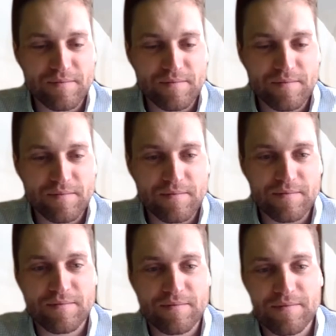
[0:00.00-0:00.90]

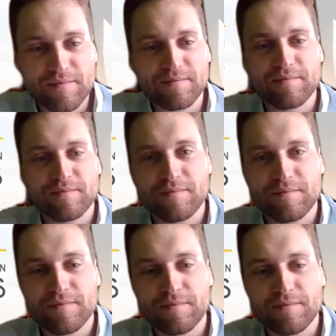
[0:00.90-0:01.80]

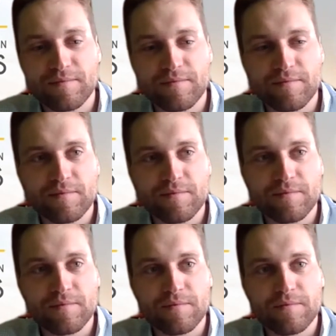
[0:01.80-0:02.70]

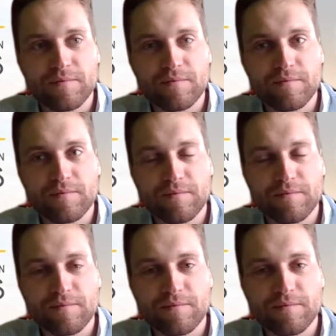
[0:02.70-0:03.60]
[no speech]